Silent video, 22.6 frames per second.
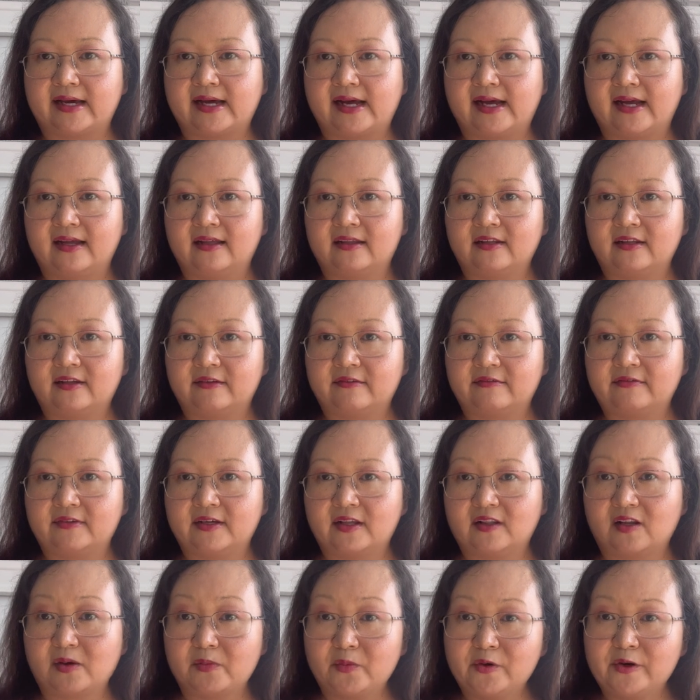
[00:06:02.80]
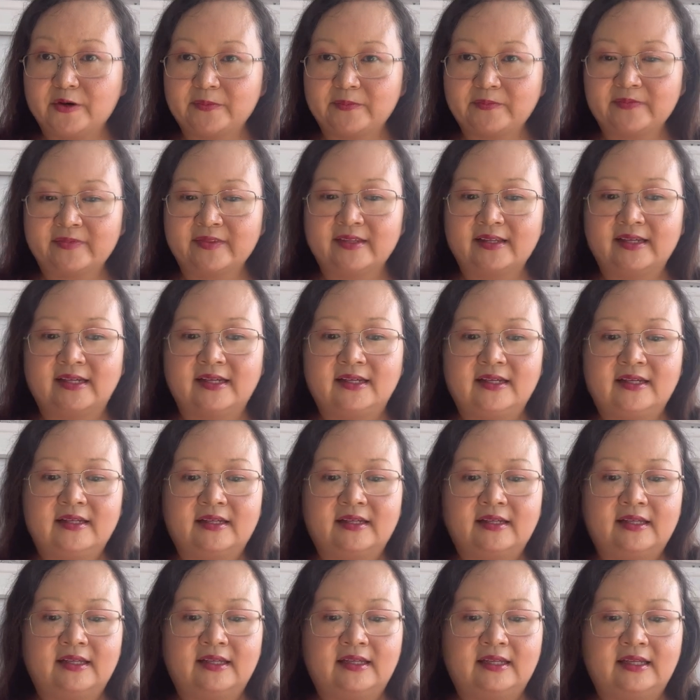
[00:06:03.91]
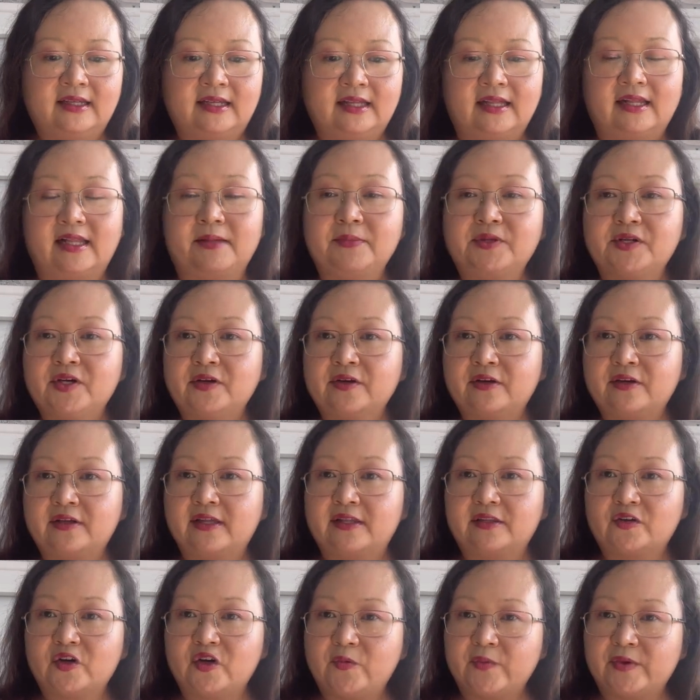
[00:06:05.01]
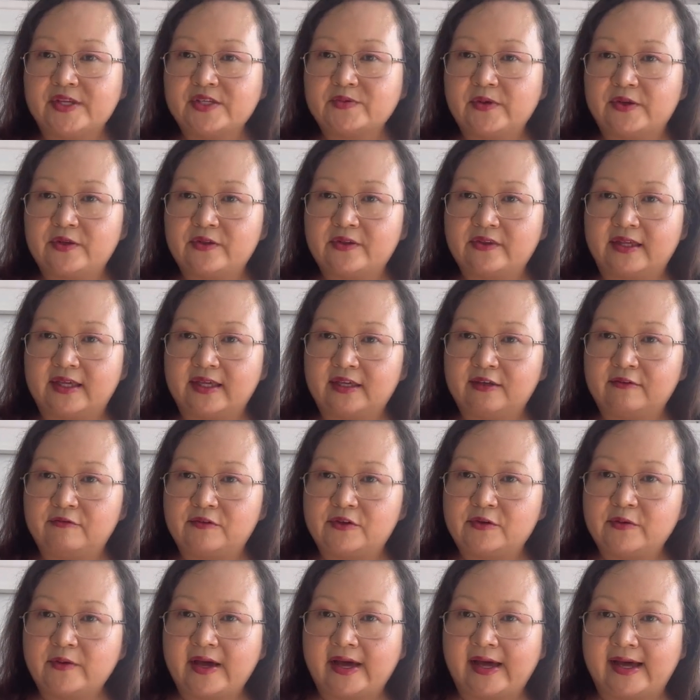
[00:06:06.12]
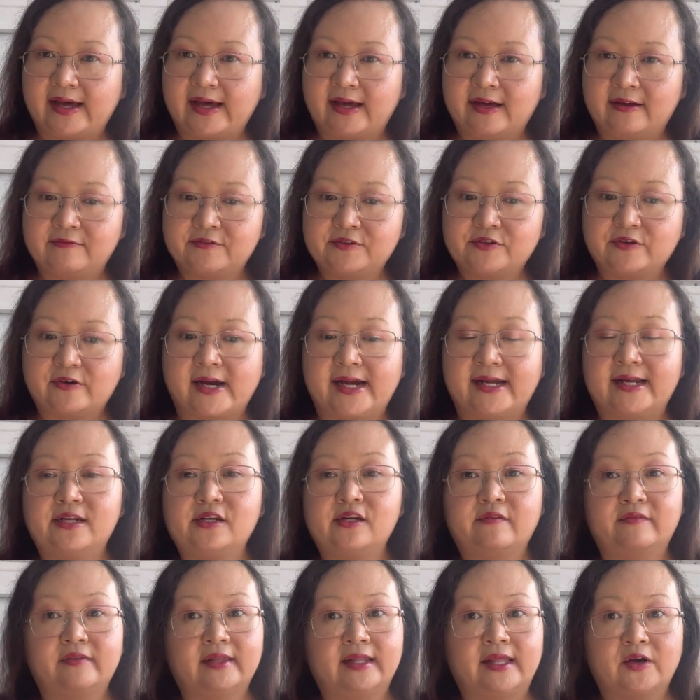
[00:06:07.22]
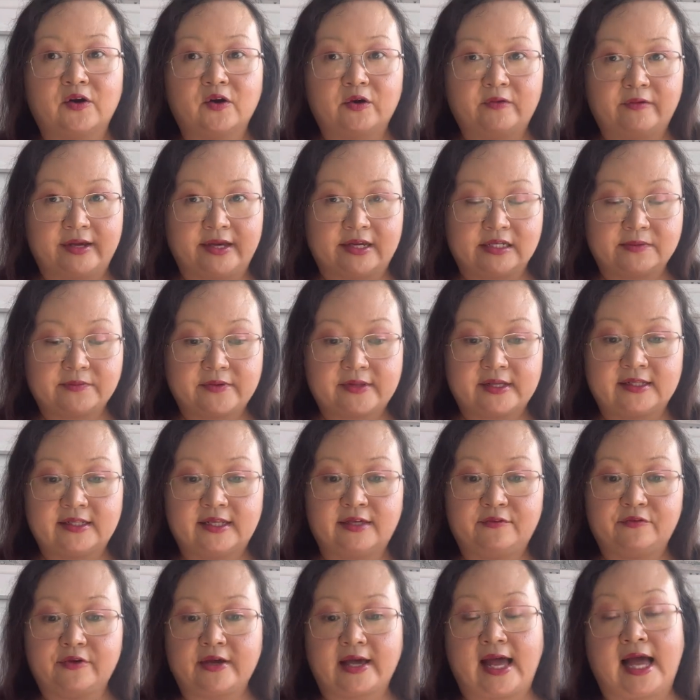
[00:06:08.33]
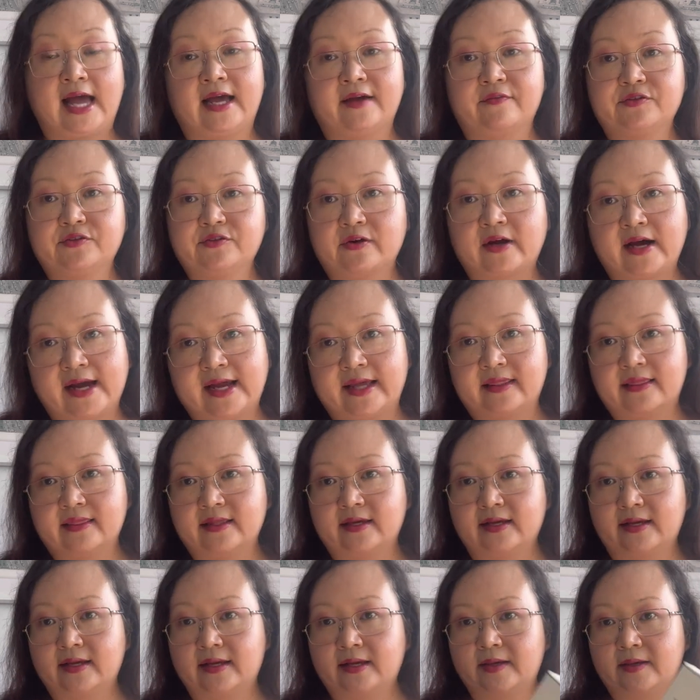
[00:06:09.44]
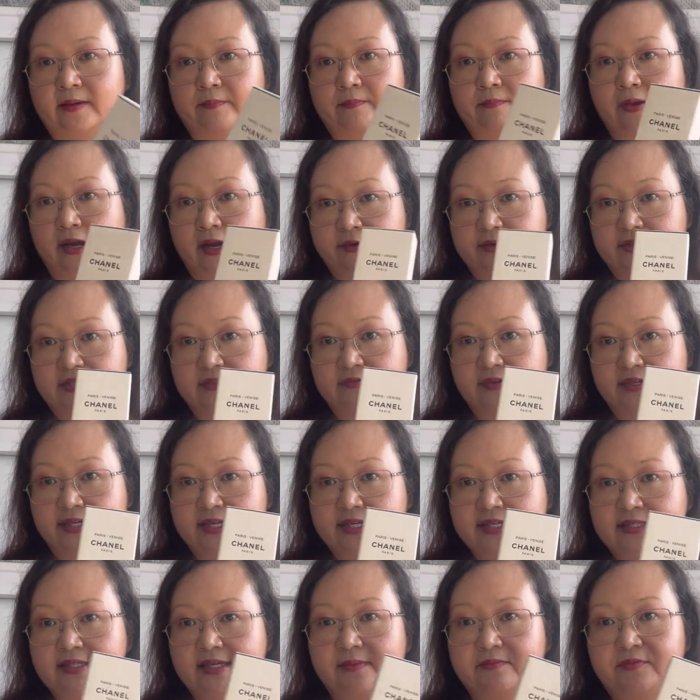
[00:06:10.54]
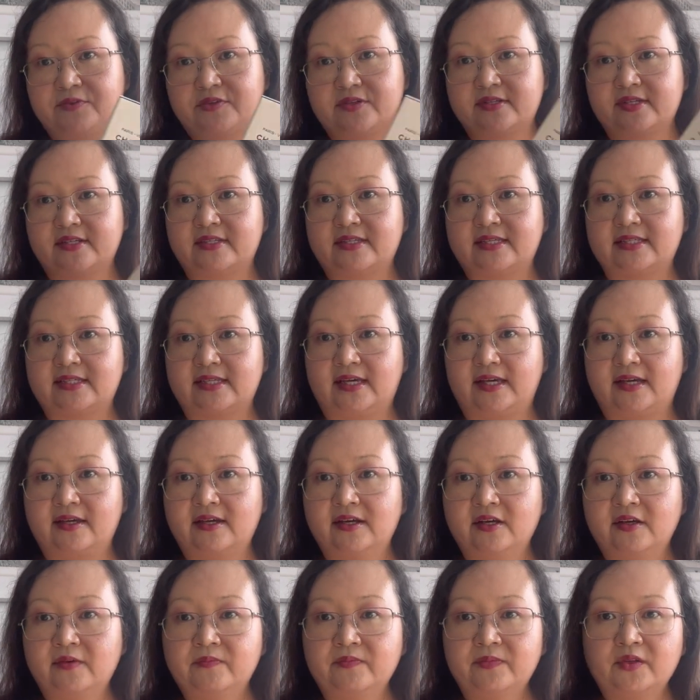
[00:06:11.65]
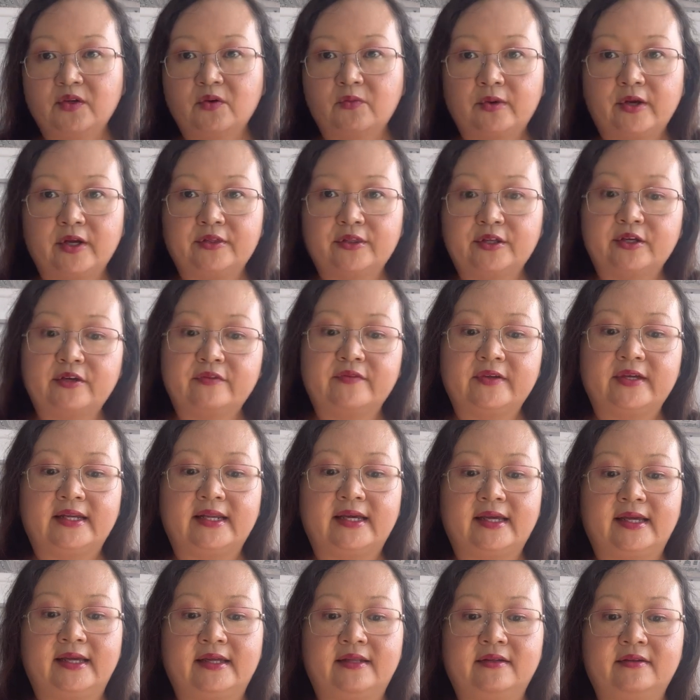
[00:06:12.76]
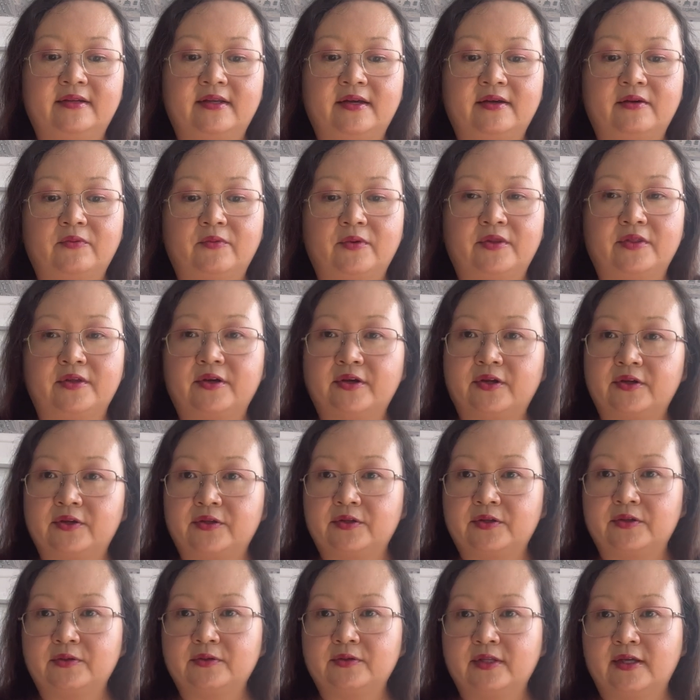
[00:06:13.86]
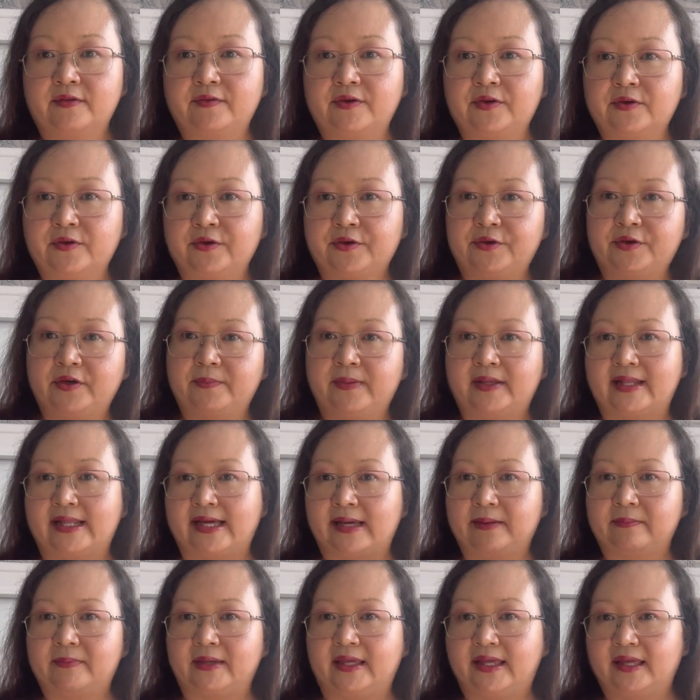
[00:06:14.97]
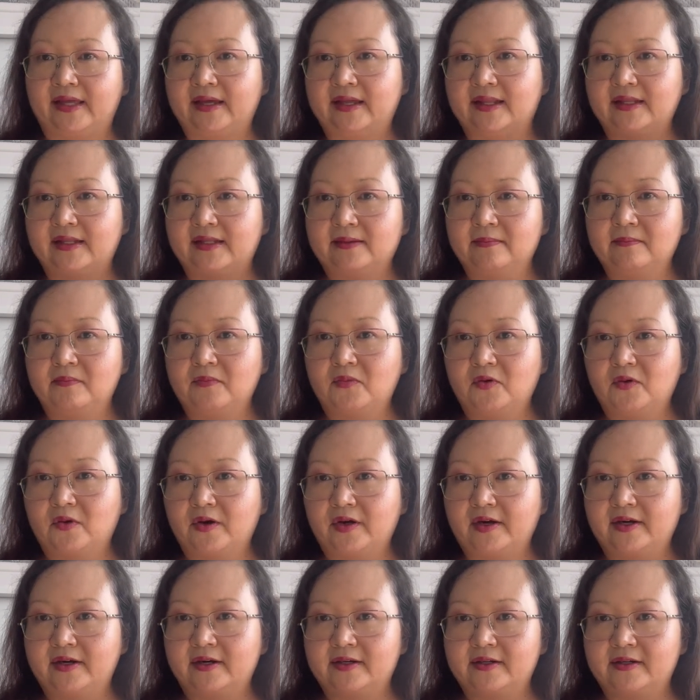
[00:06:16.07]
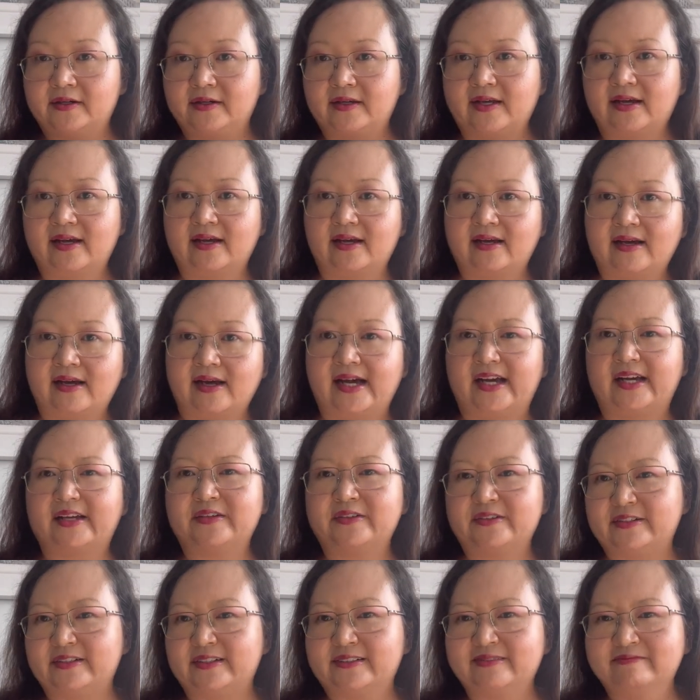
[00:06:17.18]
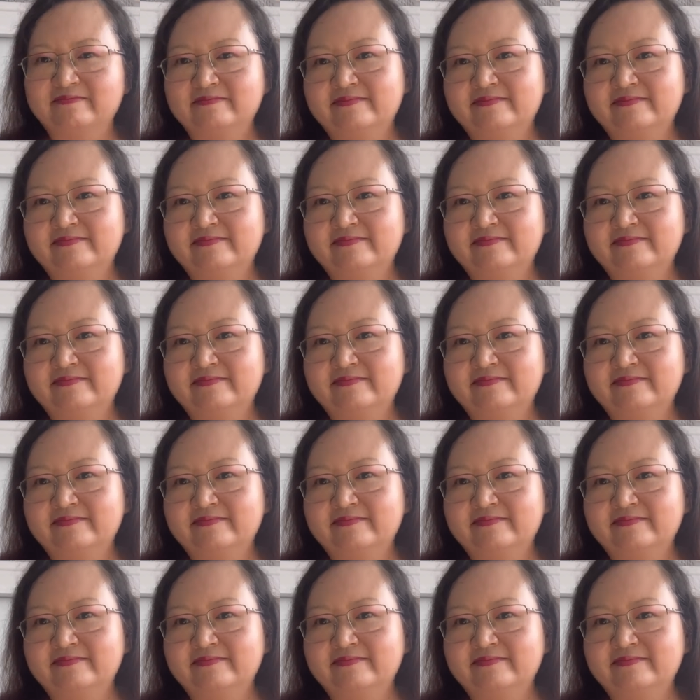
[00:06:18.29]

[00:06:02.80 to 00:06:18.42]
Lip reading: I love a lot more. Let me know in the comments what you think if you have tried any of the VLLO range, particularly if you have tried the Paris Venise. I'm interested to see what you think of it and whether you love it or you're a bit like me, a little more, I could